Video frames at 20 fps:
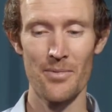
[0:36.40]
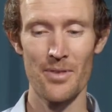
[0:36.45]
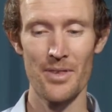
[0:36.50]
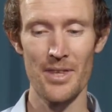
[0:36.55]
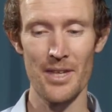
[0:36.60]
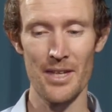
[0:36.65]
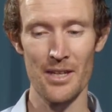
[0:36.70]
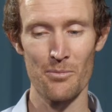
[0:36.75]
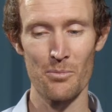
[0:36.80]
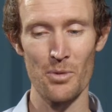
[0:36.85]

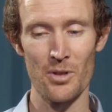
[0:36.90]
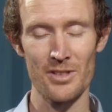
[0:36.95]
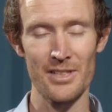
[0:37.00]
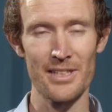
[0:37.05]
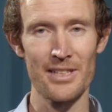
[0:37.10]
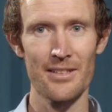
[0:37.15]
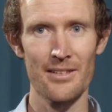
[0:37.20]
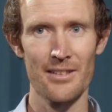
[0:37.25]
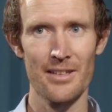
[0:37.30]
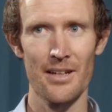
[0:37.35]
then more
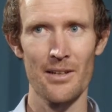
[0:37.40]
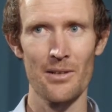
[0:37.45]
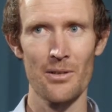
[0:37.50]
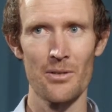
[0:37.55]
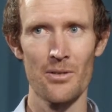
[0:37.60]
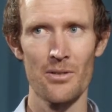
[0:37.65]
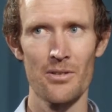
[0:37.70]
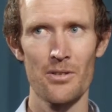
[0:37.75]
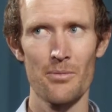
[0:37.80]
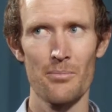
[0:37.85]
recently I
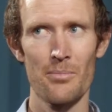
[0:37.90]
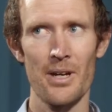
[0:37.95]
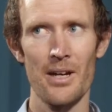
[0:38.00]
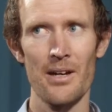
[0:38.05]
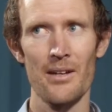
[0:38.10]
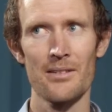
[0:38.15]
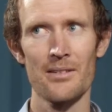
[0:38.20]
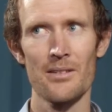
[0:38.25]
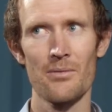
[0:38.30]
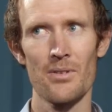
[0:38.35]
learnt
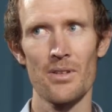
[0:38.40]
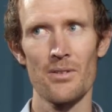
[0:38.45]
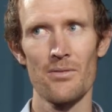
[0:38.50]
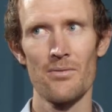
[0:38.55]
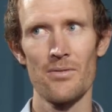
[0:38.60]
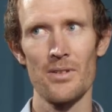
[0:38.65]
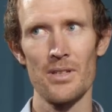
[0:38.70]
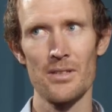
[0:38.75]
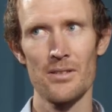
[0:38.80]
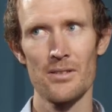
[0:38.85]
about some of the
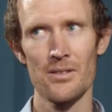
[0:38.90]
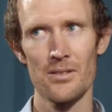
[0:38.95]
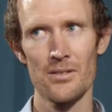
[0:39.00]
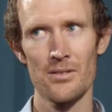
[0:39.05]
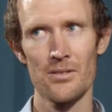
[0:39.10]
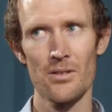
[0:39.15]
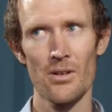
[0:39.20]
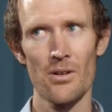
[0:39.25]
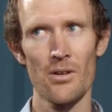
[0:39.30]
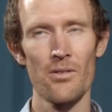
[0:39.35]

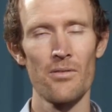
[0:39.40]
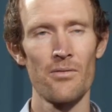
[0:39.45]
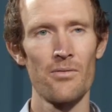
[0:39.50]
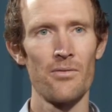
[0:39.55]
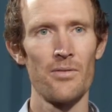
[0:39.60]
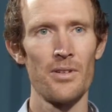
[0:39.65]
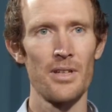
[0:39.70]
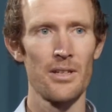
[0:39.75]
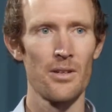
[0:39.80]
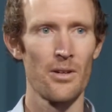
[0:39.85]
features of
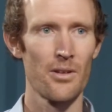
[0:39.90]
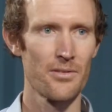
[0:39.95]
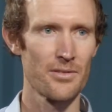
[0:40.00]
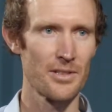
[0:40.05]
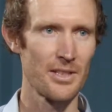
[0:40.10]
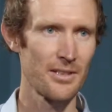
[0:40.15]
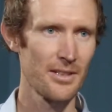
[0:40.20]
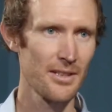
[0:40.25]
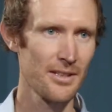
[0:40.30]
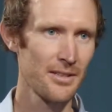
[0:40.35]
Echo
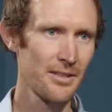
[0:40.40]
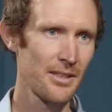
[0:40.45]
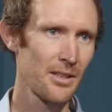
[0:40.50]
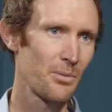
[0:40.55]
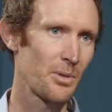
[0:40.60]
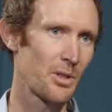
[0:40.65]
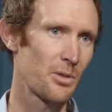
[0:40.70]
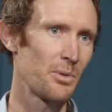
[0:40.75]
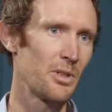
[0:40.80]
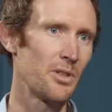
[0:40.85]
360,
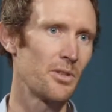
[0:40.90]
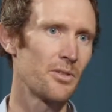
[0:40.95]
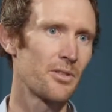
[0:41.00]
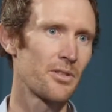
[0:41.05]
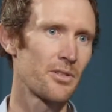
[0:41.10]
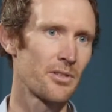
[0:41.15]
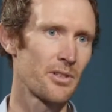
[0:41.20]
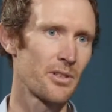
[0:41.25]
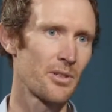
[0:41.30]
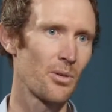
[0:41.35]
which we use
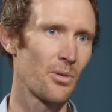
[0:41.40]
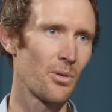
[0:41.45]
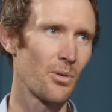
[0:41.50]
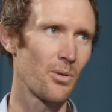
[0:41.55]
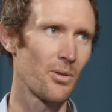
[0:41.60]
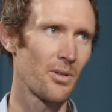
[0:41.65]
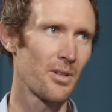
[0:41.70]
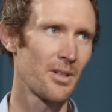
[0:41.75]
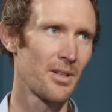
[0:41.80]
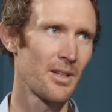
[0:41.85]
to
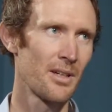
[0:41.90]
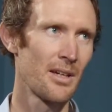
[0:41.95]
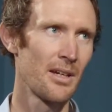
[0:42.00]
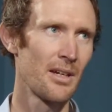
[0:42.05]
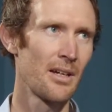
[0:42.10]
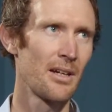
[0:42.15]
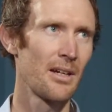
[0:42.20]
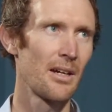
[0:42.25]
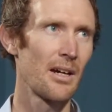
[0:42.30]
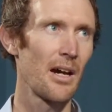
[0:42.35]
record
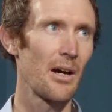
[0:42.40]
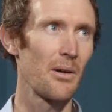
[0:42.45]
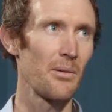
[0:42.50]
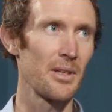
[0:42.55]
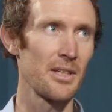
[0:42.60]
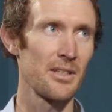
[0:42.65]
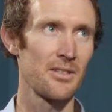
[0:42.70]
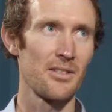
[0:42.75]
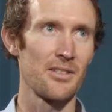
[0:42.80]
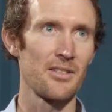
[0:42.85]
our
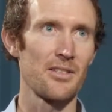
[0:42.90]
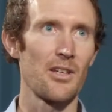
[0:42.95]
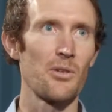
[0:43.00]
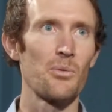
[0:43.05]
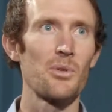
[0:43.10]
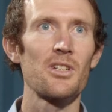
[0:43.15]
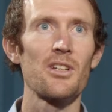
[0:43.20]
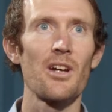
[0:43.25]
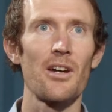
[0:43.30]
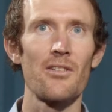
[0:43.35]
lectures and
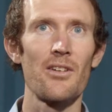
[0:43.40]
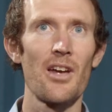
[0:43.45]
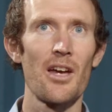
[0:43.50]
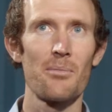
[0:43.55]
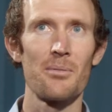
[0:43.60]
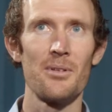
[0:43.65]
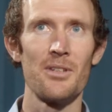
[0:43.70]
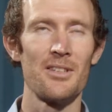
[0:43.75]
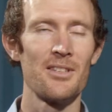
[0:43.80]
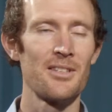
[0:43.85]
which kind of
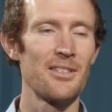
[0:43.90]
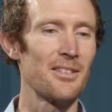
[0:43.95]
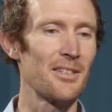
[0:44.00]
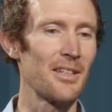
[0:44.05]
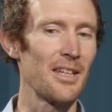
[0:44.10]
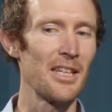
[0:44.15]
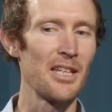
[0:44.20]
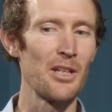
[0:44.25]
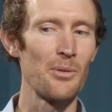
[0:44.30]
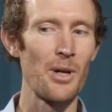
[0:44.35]
happens
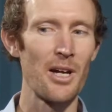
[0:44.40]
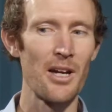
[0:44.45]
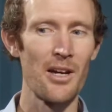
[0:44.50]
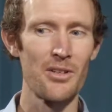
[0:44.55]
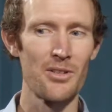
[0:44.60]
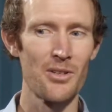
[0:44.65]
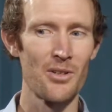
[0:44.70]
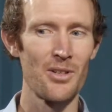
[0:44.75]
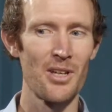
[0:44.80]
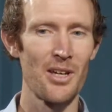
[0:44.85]
anyway. I
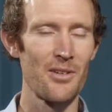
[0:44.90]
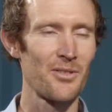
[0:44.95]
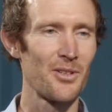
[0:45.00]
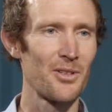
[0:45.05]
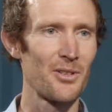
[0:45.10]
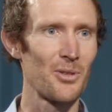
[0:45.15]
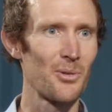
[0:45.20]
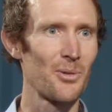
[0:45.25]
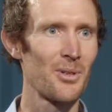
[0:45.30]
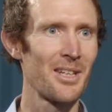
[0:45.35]
don't have to
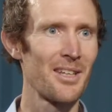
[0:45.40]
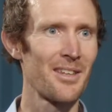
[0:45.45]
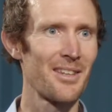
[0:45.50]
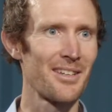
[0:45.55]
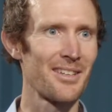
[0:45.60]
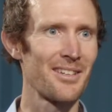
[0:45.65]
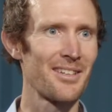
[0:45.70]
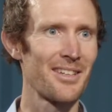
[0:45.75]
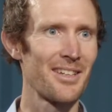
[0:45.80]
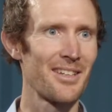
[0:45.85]
do
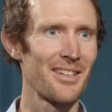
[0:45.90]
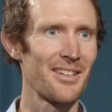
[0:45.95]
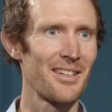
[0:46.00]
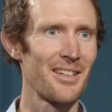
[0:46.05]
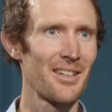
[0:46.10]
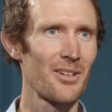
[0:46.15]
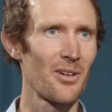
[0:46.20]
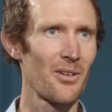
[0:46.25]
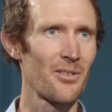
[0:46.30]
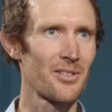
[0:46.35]
anything to get an
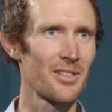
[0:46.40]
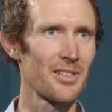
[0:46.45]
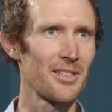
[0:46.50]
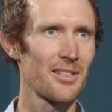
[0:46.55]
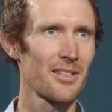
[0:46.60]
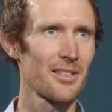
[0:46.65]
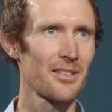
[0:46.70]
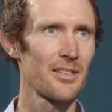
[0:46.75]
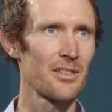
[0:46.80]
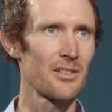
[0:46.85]
Echo
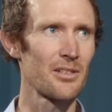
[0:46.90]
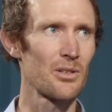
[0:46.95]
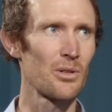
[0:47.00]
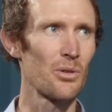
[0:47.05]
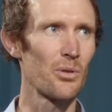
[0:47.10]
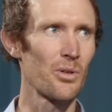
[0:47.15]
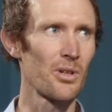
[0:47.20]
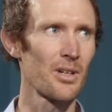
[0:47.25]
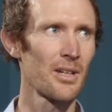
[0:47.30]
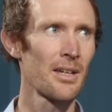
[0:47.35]
360
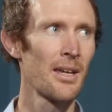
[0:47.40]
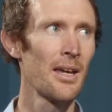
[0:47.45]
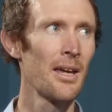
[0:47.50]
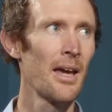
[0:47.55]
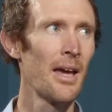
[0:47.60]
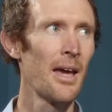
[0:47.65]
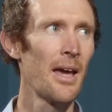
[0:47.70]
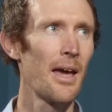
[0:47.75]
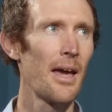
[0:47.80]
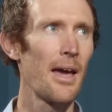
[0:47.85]
recording,
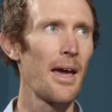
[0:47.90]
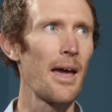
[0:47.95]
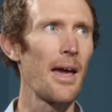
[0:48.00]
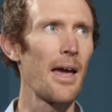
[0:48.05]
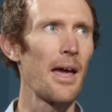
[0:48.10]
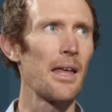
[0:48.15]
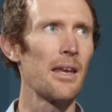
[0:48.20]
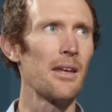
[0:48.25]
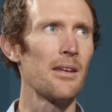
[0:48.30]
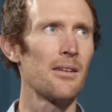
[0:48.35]

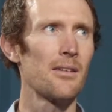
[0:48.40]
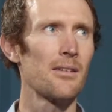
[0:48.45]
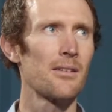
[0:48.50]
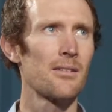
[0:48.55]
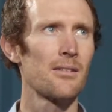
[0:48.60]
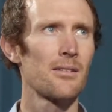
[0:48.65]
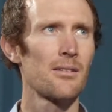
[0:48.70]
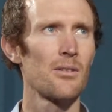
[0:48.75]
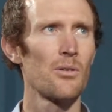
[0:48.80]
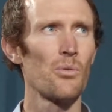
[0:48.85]
and
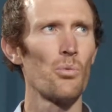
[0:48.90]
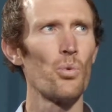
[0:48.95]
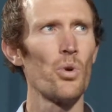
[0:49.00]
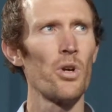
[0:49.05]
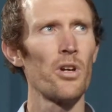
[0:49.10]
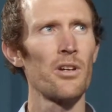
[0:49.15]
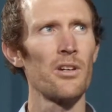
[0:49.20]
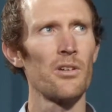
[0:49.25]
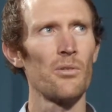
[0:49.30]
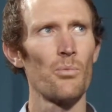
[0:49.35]

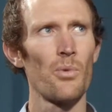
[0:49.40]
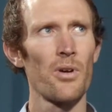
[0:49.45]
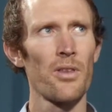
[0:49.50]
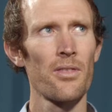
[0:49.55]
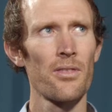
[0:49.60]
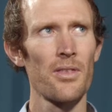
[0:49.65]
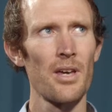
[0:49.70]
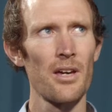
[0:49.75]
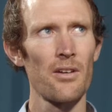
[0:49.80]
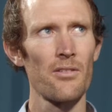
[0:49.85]
working
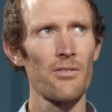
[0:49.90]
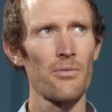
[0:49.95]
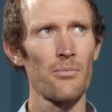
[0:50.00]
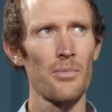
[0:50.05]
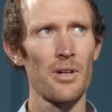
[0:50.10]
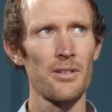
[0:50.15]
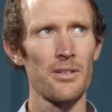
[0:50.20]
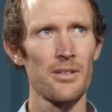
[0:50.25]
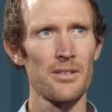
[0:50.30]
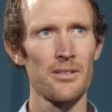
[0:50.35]
with that for
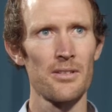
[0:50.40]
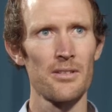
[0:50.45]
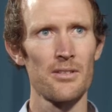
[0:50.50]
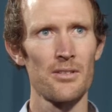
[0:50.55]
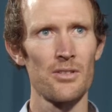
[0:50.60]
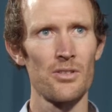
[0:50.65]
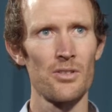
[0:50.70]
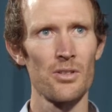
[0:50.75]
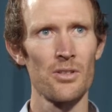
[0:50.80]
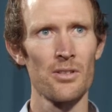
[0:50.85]
my distance
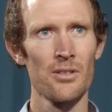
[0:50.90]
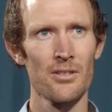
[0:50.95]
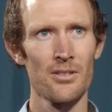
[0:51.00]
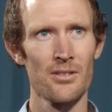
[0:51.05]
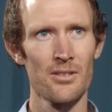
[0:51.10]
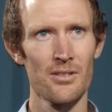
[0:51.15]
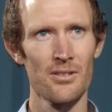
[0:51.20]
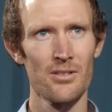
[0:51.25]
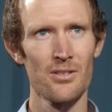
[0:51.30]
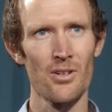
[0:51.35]

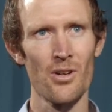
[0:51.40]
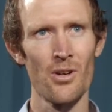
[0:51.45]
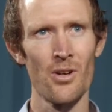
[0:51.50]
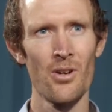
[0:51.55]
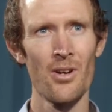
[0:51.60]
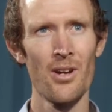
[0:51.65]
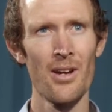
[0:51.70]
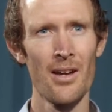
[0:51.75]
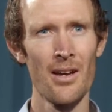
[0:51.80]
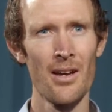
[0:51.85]
students. So